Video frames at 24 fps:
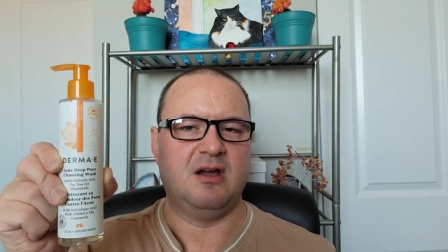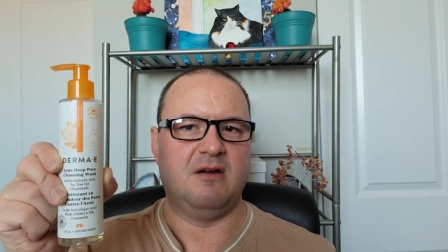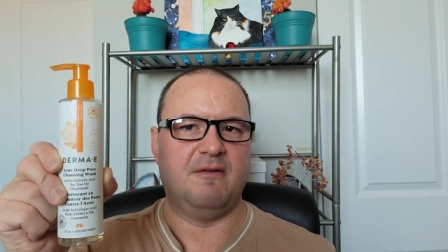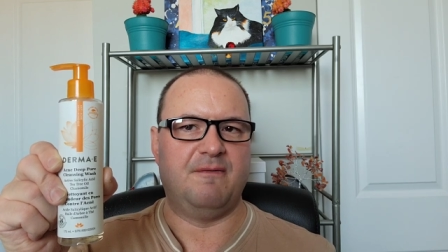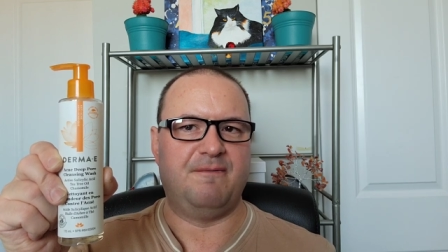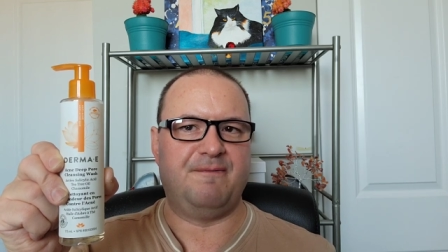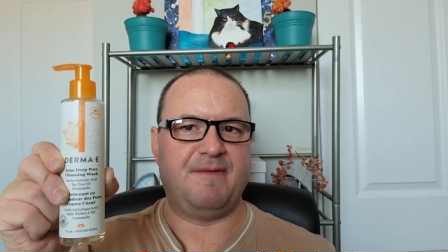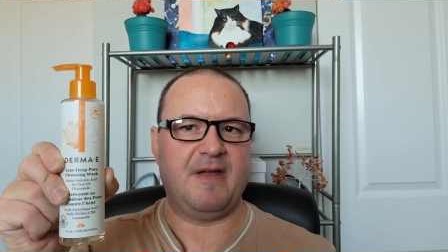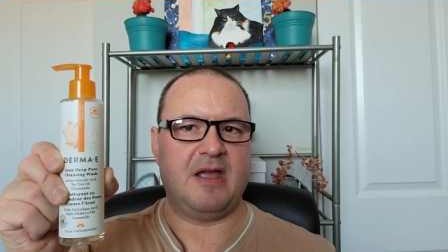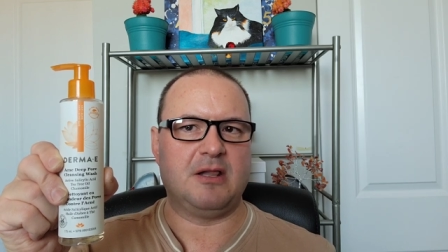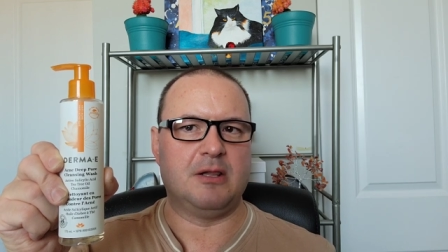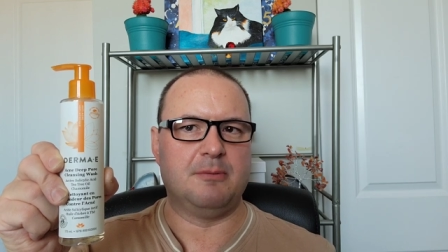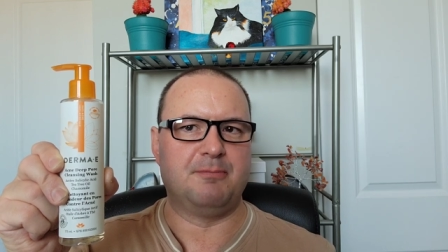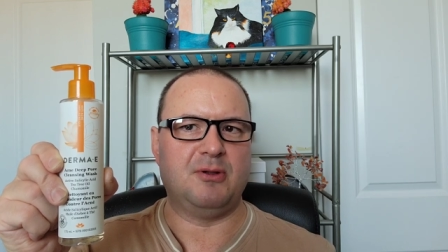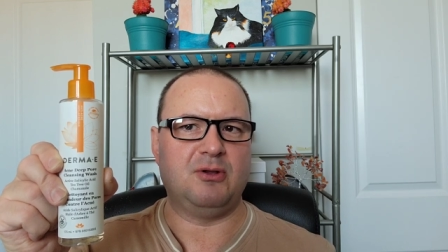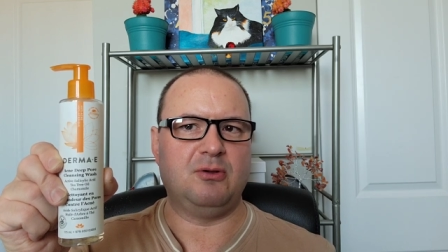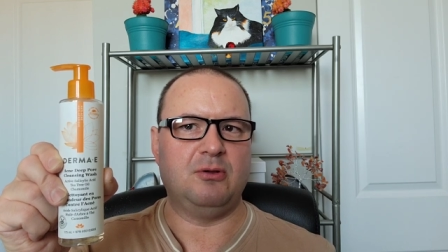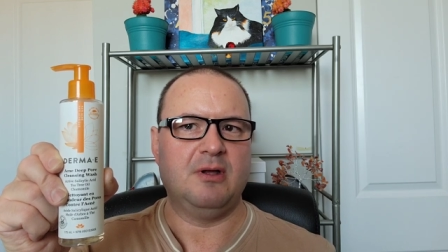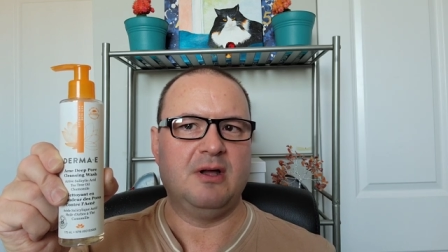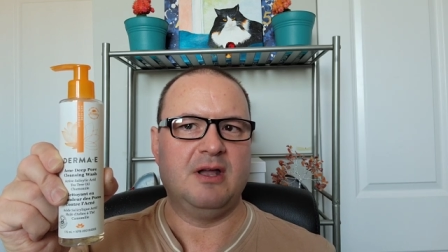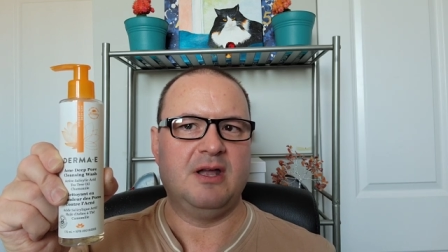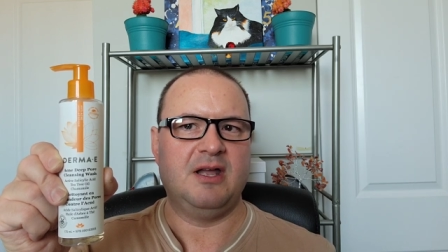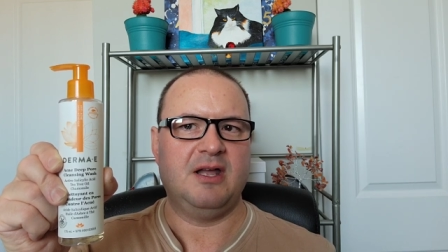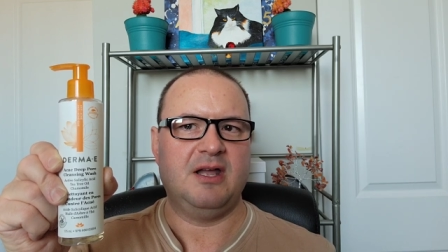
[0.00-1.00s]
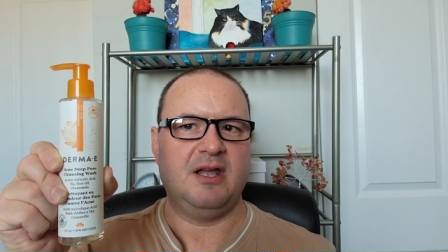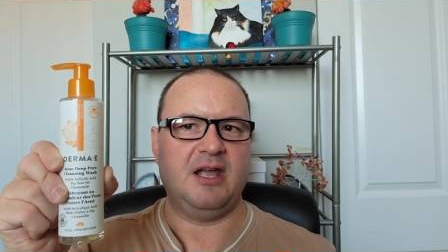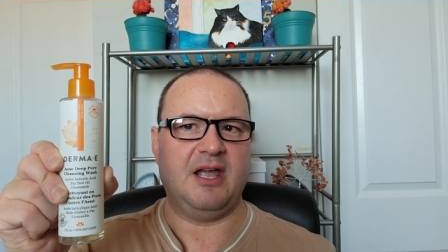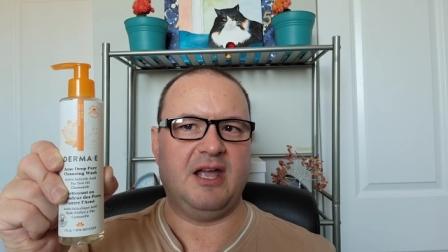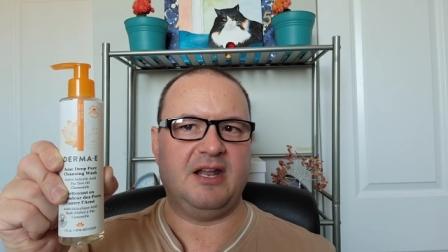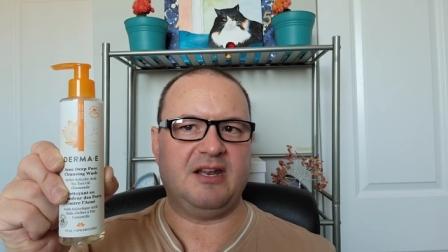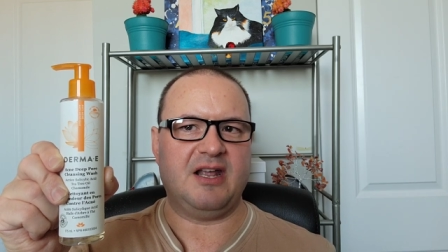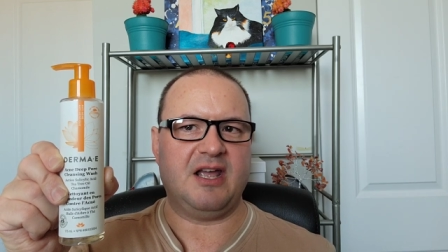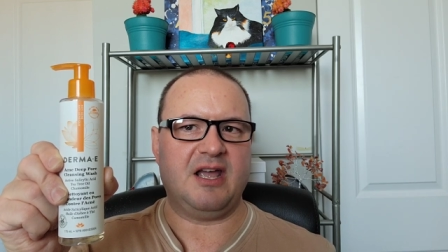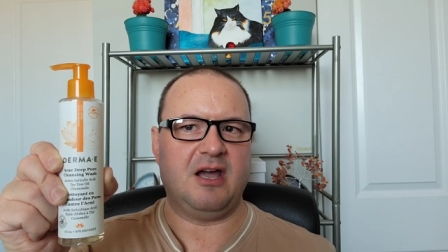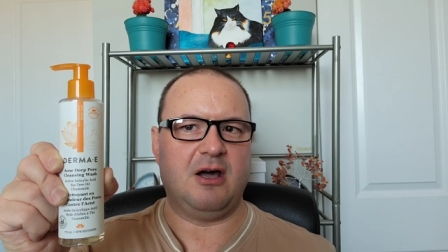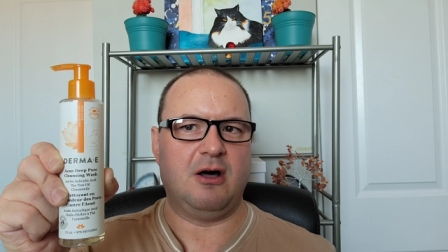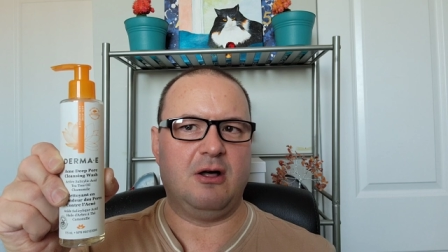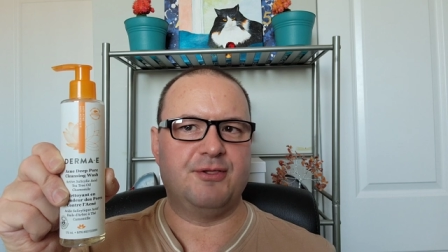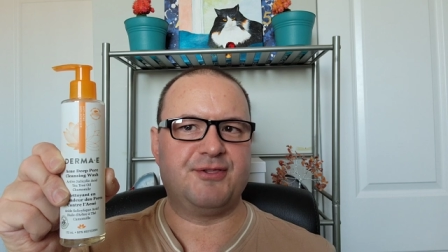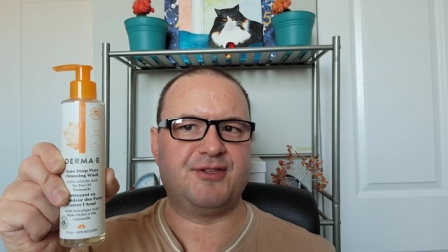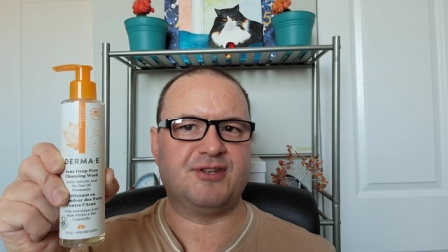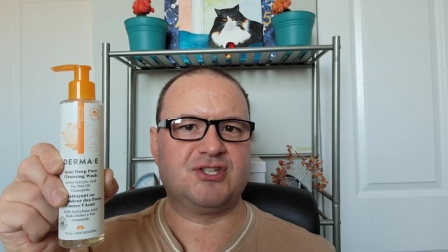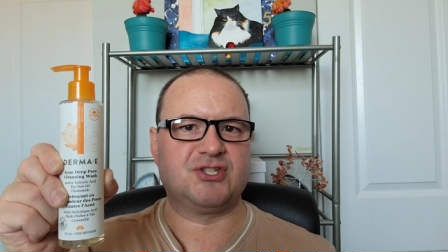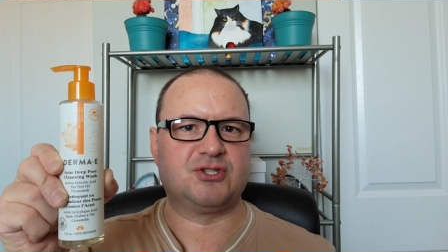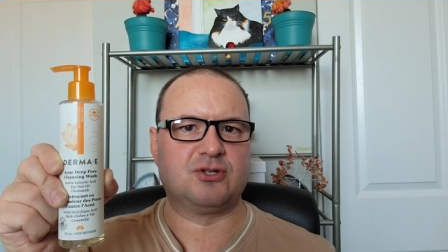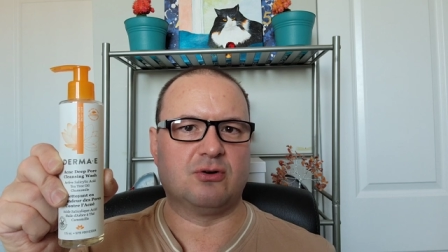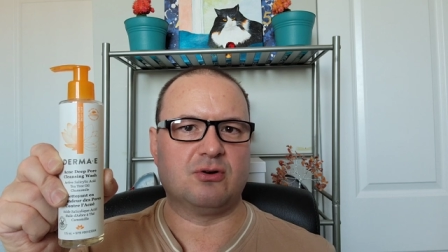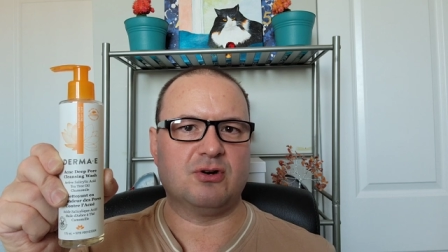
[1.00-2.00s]
available at
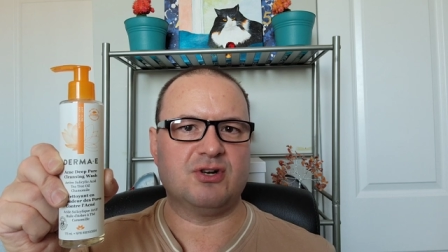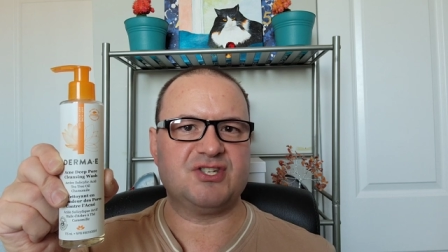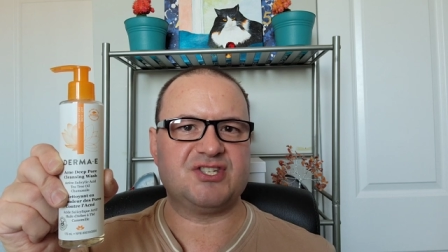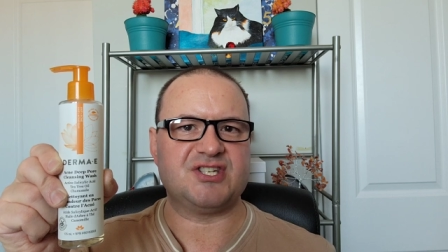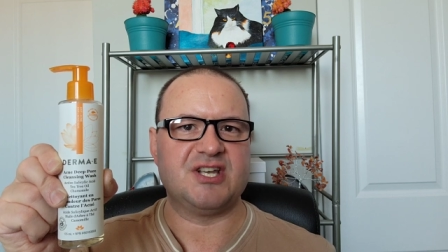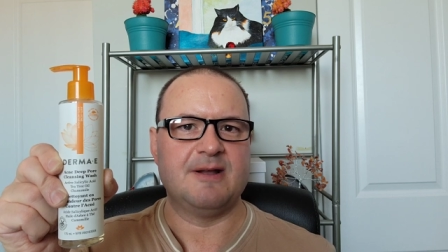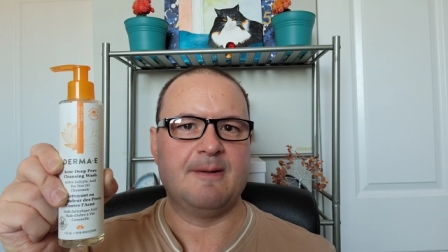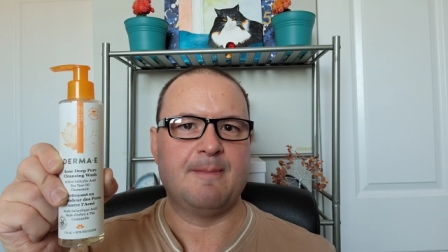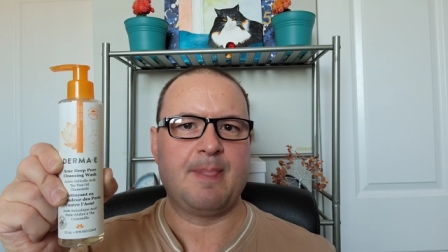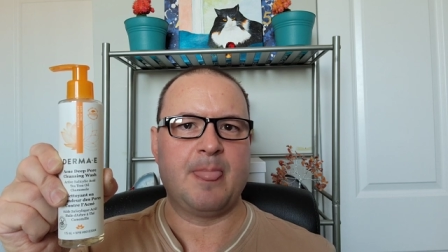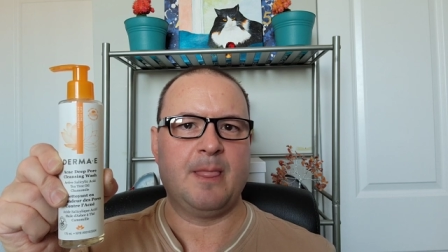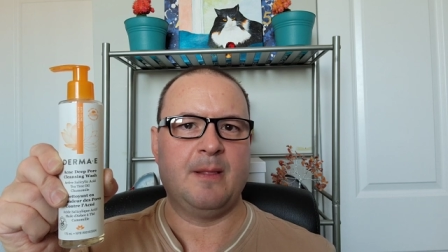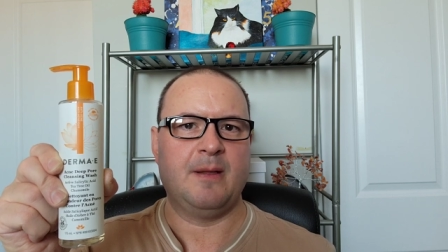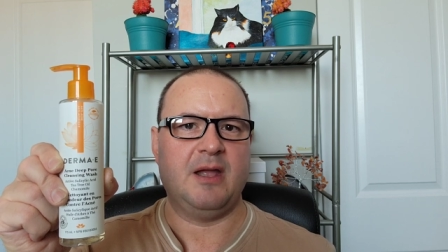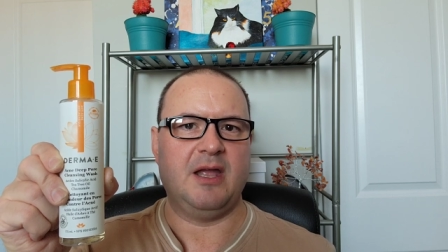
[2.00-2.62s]
health stores